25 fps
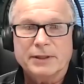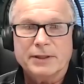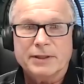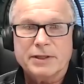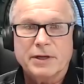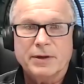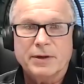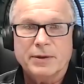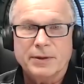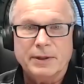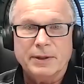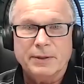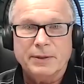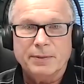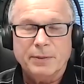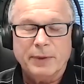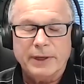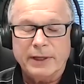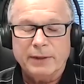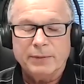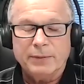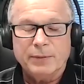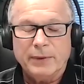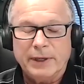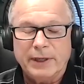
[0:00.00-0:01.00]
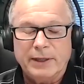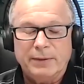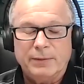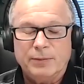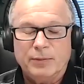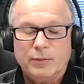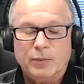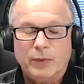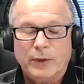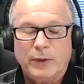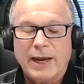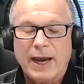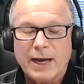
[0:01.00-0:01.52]
So
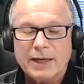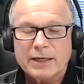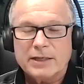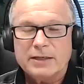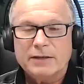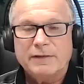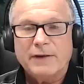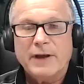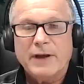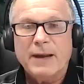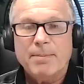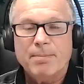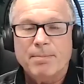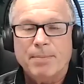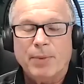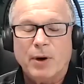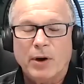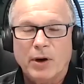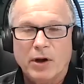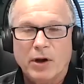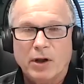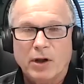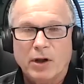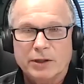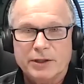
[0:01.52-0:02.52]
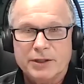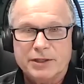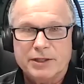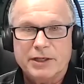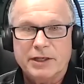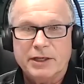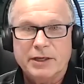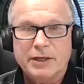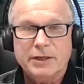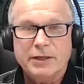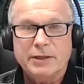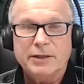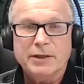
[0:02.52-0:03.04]
we activate
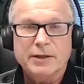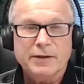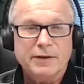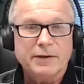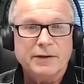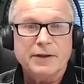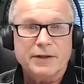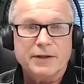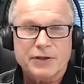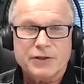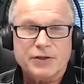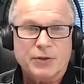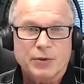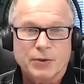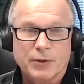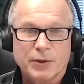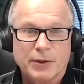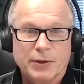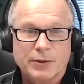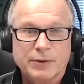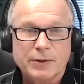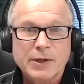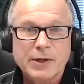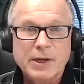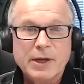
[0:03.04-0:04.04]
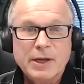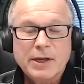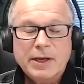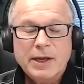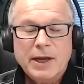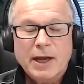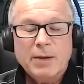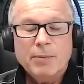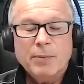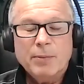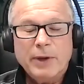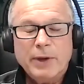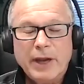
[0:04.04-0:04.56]
biology in the soil,
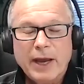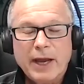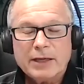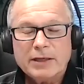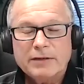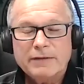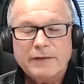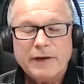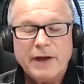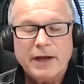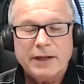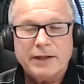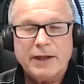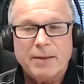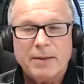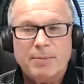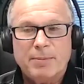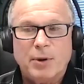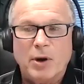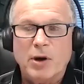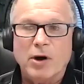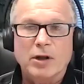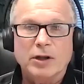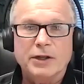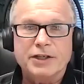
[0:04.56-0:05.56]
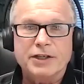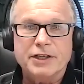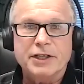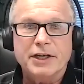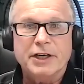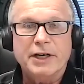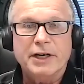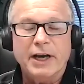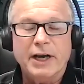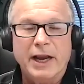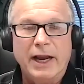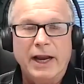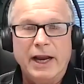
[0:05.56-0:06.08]
and we activate that biology
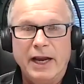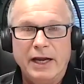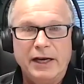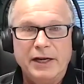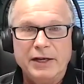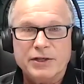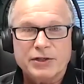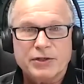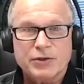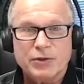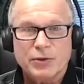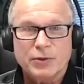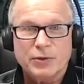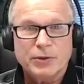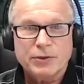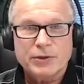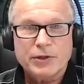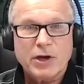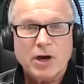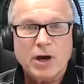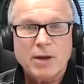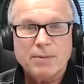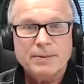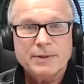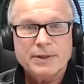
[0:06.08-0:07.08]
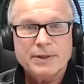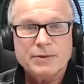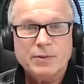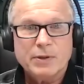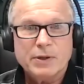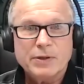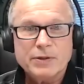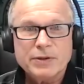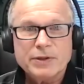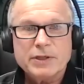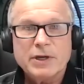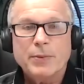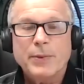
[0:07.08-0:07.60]
in any soil type as
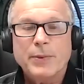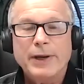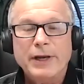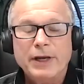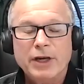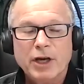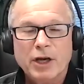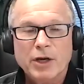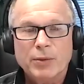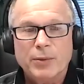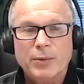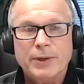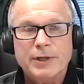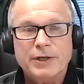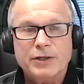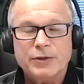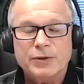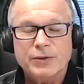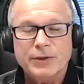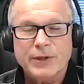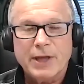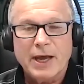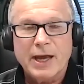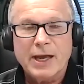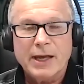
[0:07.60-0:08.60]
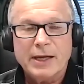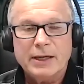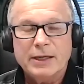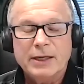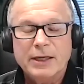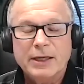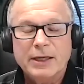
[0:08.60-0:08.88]
well. So we know we do that.